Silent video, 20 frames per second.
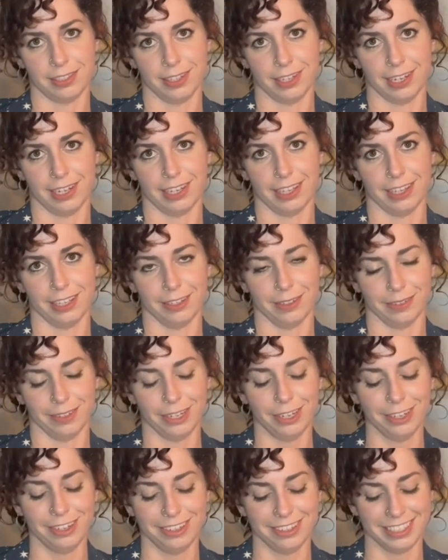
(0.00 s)

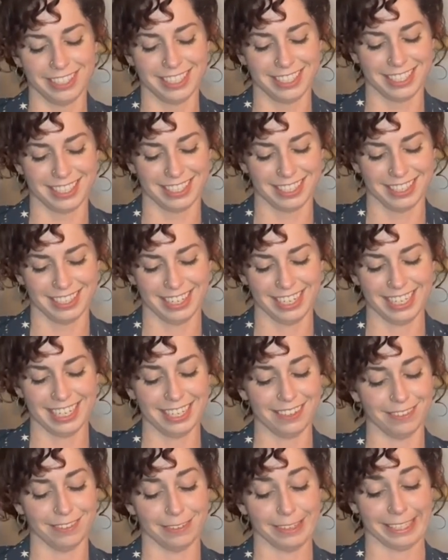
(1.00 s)
It
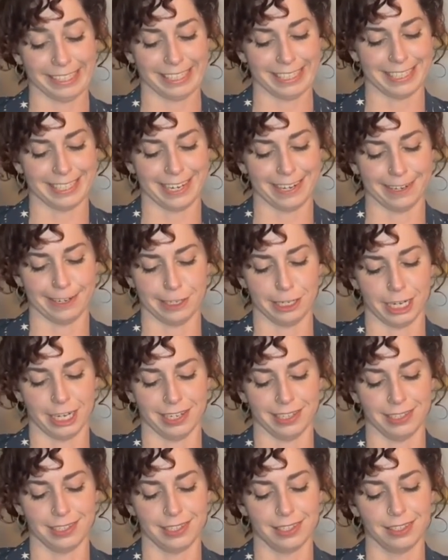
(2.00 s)
didn't really stand a
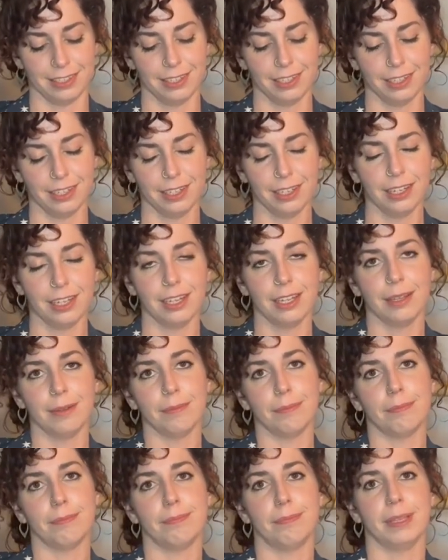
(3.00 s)
chance.
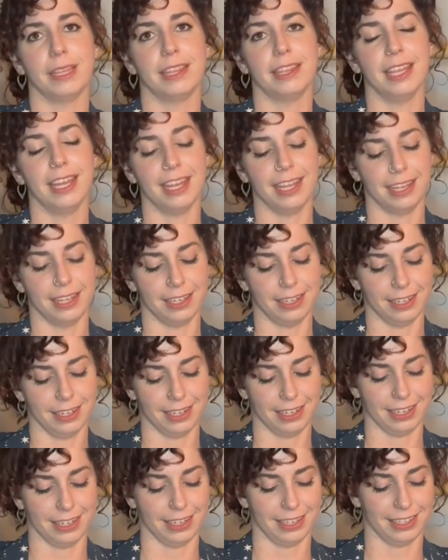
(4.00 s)
But then,
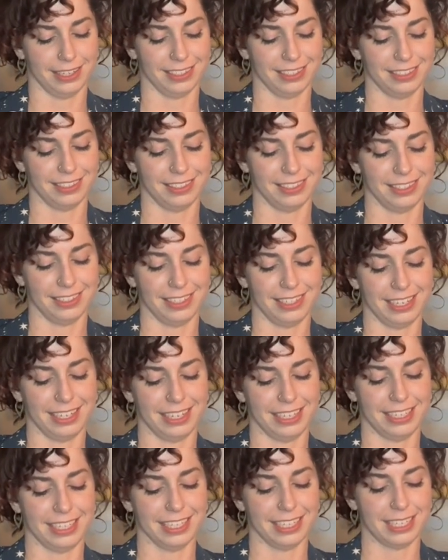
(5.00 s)

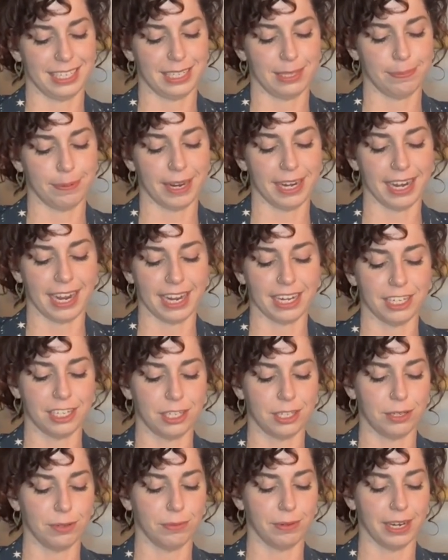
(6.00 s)
despite, I
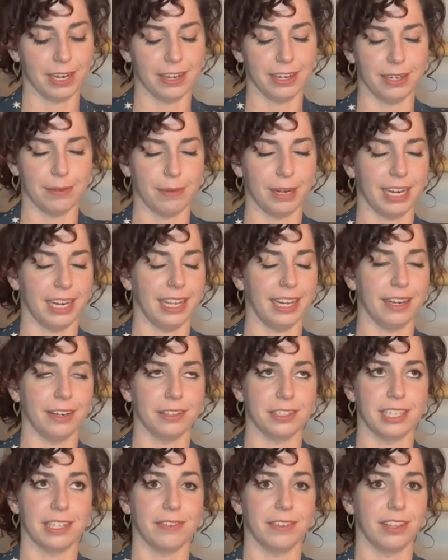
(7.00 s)
swear in my head I
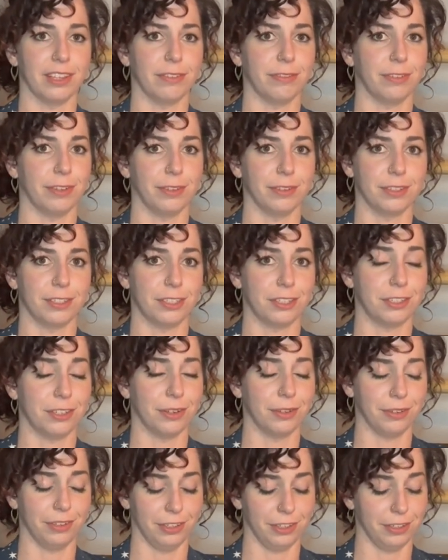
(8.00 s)
was leaving the floats
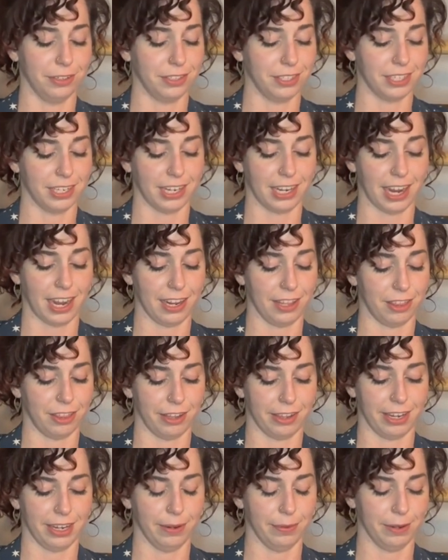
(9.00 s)
so loose, like I
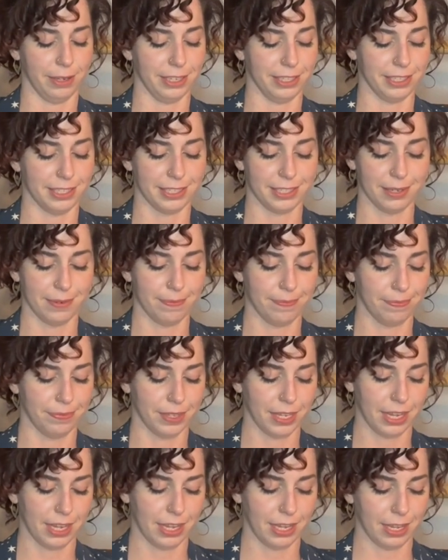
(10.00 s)
thought I was.
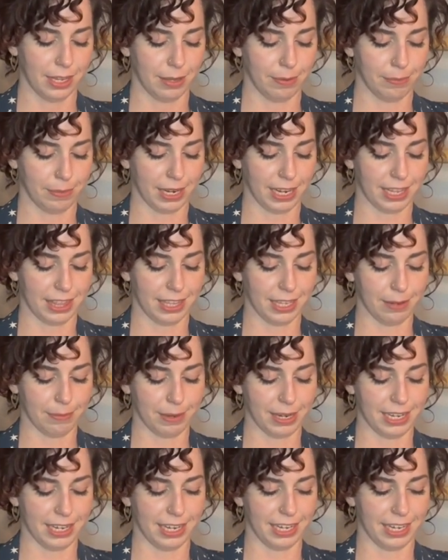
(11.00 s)
But I think my
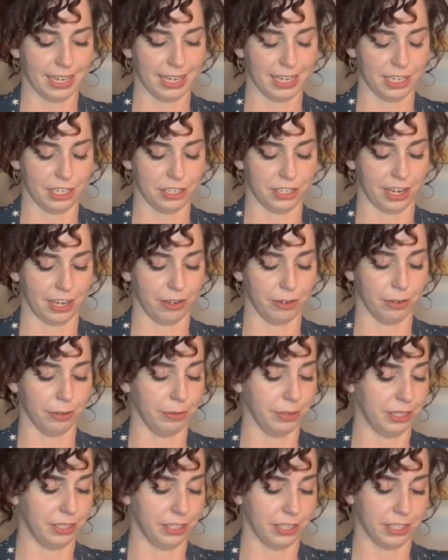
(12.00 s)
knitting in general
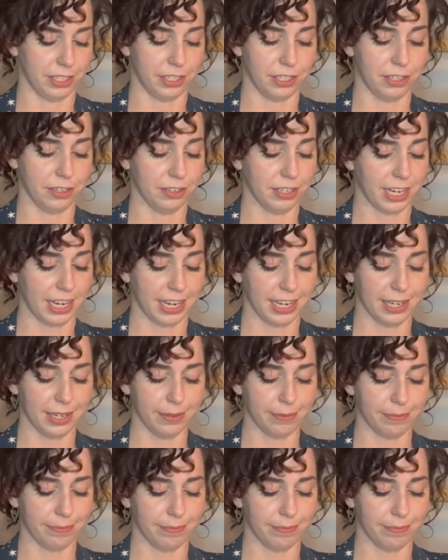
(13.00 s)
was just too tight.